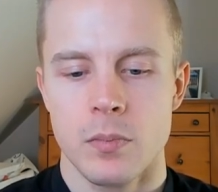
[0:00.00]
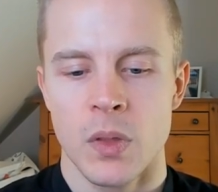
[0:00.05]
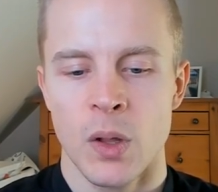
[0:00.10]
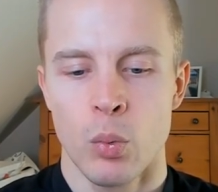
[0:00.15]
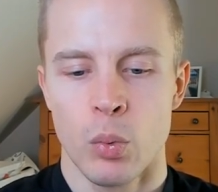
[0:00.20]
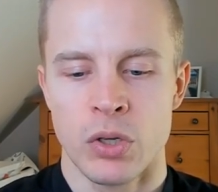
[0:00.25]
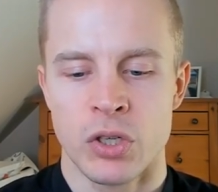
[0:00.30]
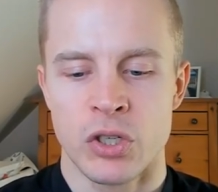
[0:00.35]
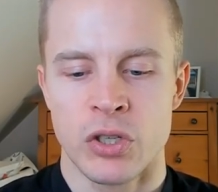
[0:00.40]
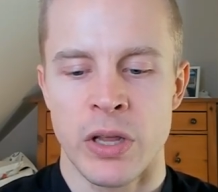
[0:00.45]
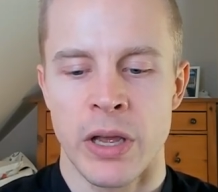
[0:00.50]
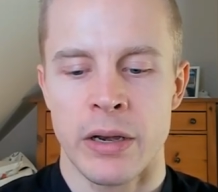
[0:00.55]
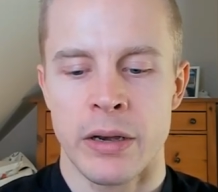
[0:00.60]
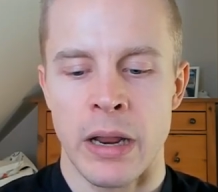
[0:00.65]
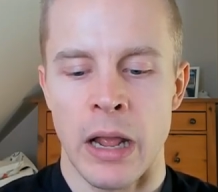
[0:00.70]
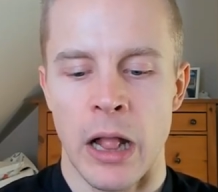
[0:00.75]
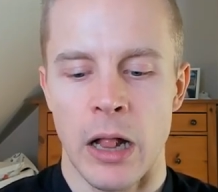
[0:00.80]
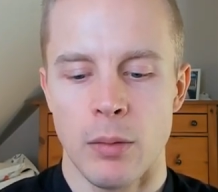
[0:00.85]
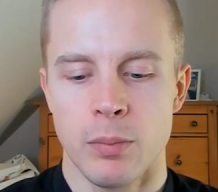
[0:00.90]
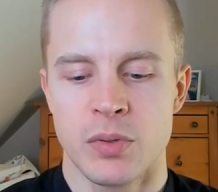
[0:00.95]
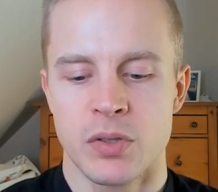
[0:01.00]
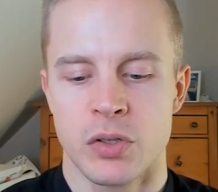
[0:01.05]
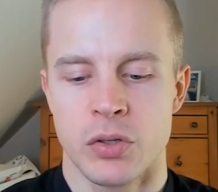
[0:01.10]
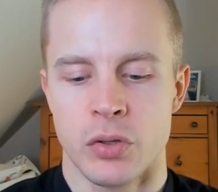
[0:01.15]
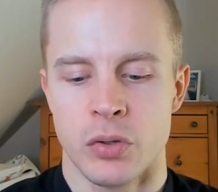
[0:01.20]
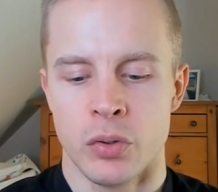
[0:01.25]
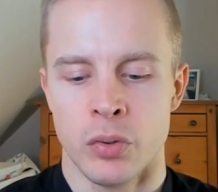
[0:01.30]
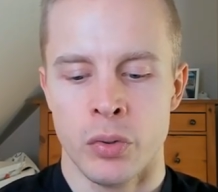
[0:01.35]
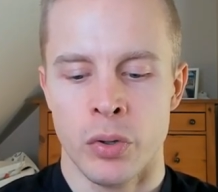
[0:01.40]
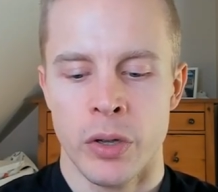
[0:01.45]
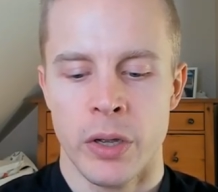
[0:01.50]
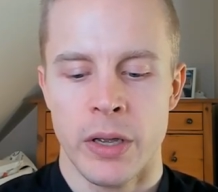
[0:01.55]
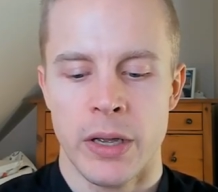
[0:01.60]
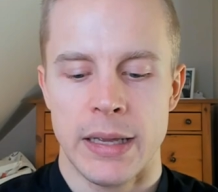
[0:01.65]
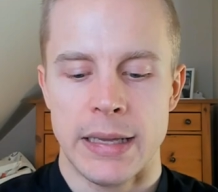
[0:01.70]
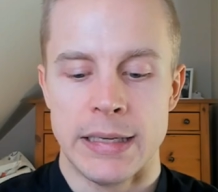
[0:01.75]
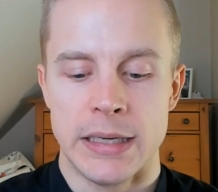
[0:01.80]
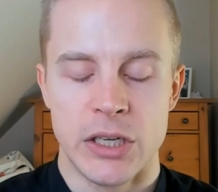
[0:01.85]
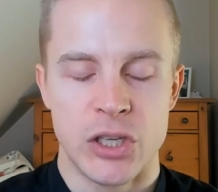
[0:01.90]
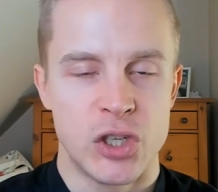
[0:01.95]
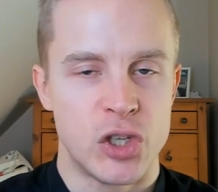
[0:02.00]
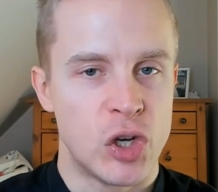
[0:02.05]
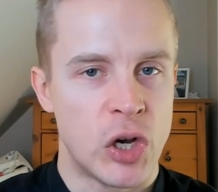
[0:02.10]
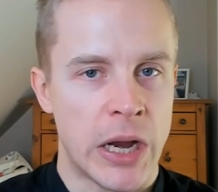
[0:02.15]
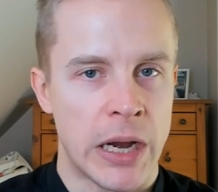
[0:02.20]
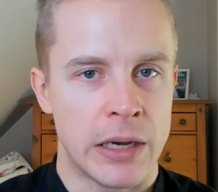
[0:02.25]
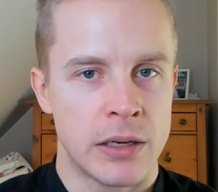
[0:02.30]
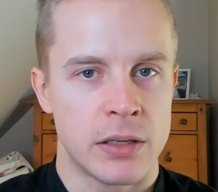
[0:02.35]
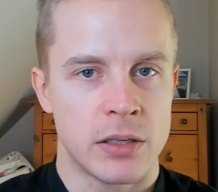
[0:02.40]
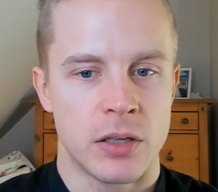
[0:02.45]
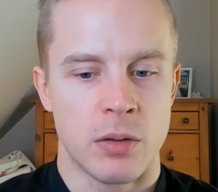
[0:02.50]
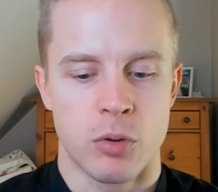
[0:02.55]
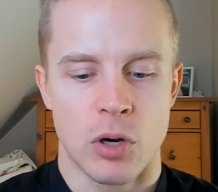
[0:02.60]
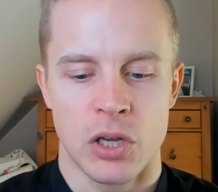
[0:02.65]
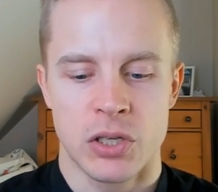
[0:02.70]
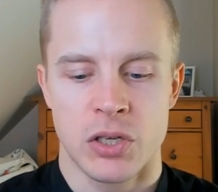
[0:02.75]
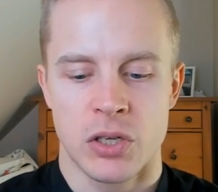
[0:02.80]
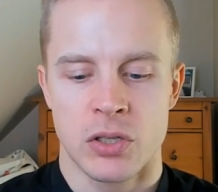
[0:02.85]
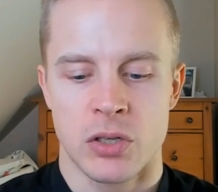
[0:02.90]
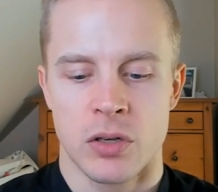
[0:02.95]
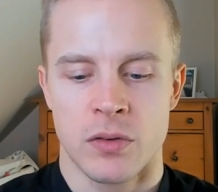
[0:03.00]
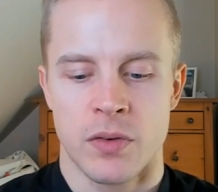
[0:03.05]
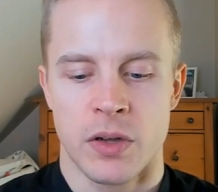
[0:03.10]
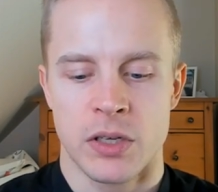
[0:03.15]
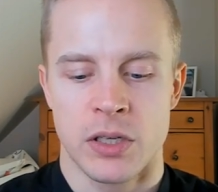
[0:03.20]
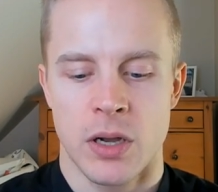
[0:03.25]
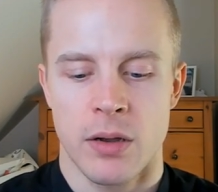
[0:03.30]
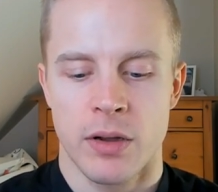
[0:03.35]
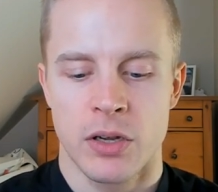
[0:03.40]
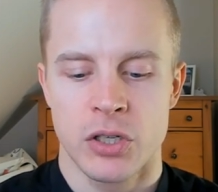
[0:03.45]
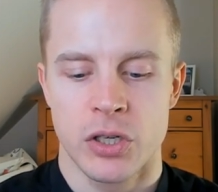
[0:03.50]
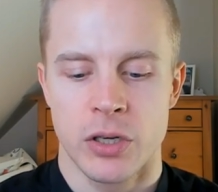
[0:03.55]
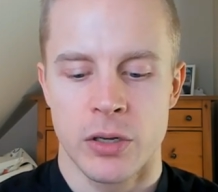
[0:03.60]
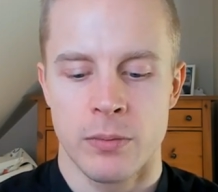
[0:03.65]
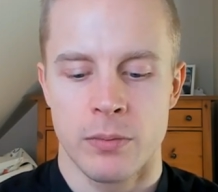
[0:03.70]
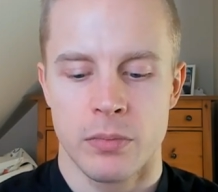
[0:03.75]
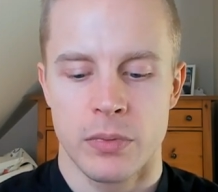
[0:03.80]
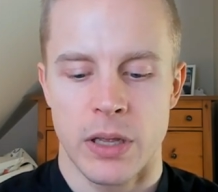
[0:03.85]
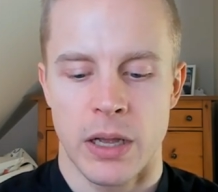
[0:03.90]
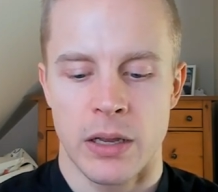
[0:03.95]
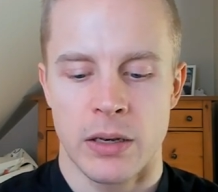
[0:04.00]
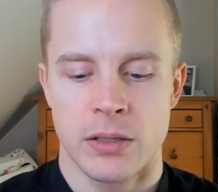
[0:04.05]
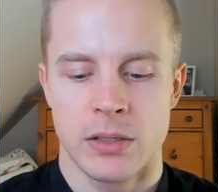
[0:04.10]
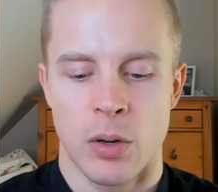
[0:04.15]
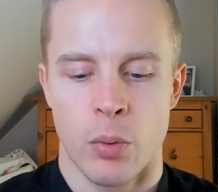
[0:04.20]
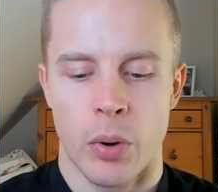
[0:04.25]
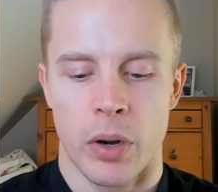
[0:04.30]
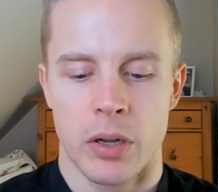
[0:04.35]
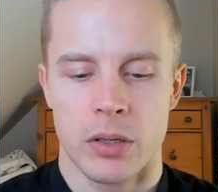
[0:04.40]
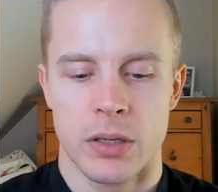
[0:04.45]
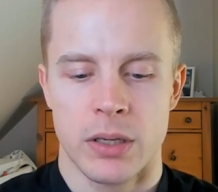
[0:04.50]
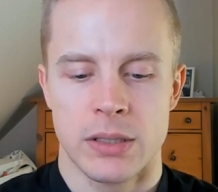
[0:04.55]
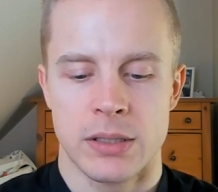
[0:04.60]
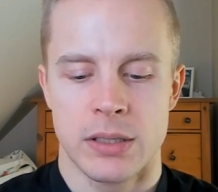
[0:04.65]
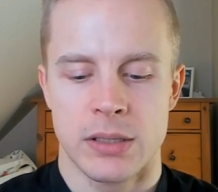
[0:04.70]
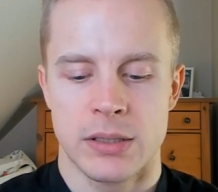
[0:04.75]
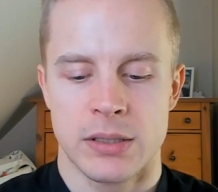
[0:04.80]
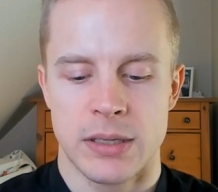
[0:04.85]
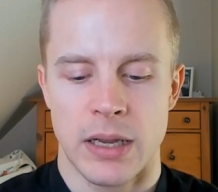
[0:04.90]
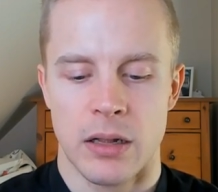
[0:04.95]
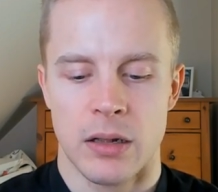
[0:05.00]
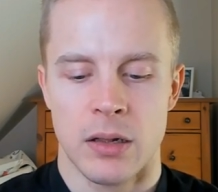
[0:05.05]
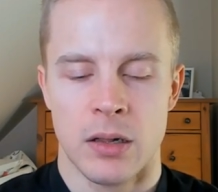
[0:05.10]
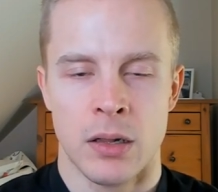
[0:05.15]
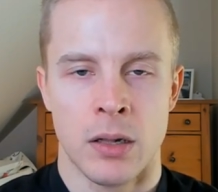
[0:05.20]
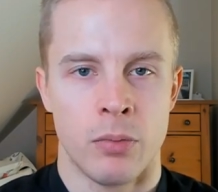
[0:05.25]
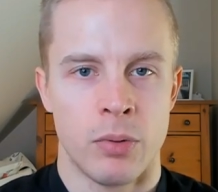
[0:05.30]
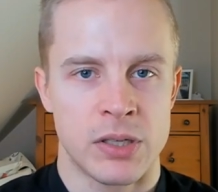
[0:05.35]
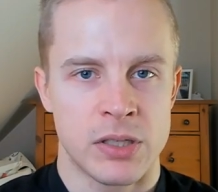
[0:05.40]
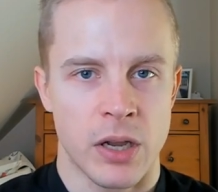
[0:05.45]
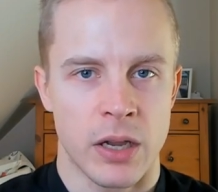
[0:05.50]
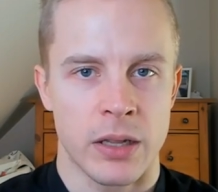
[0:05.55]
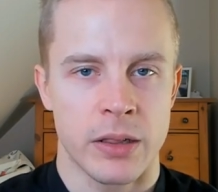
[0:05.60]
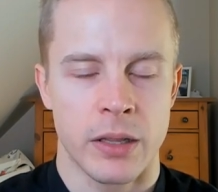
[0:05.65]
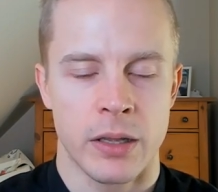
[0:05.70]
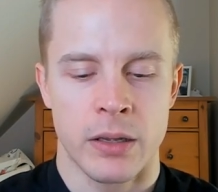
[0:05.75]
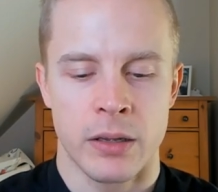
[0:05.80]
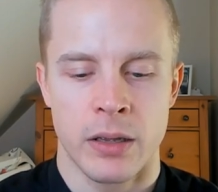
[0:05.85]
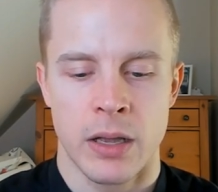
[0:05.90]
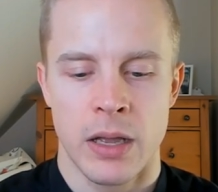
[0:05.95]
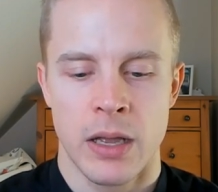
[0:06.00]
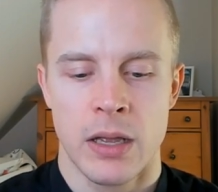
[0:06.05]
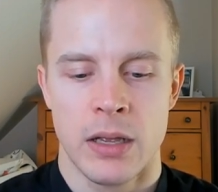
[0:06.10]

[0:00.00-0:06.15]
which then helps to initiate the process of autophagy that uh, regulates cell recycling,